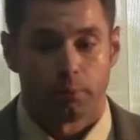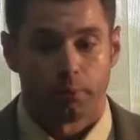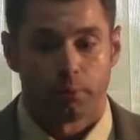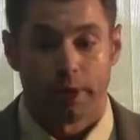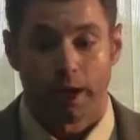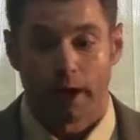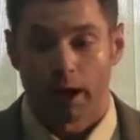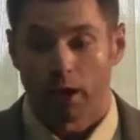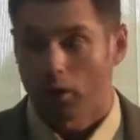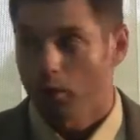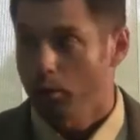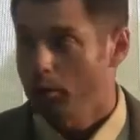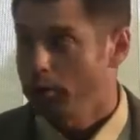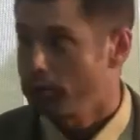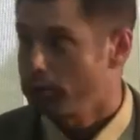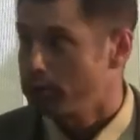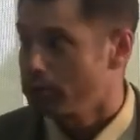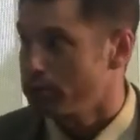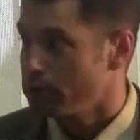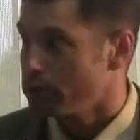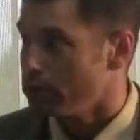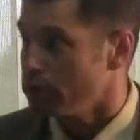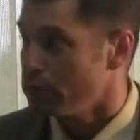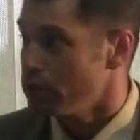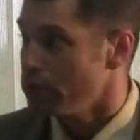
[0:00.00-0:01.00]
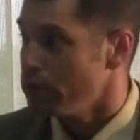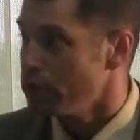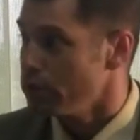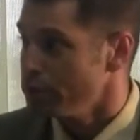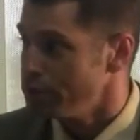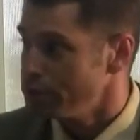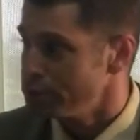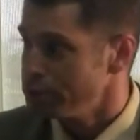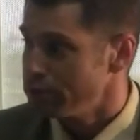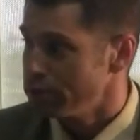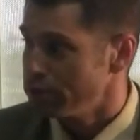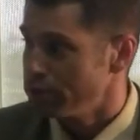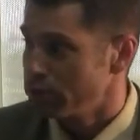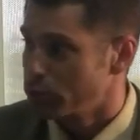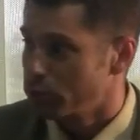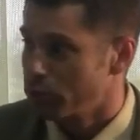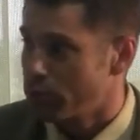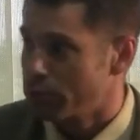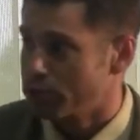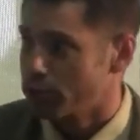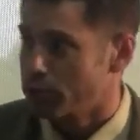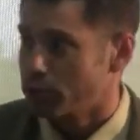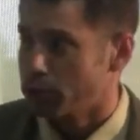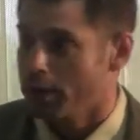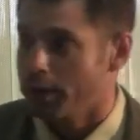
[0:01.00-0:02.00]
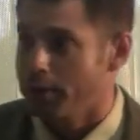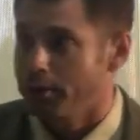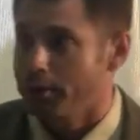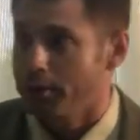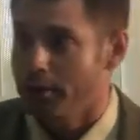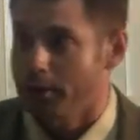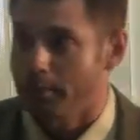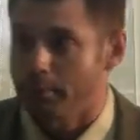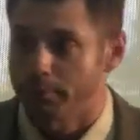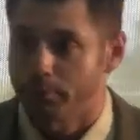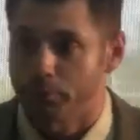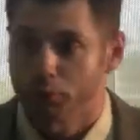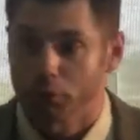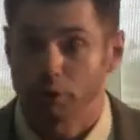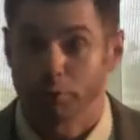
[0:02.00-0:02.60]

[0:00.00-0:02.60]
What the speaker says: Now, the initiative and referendum,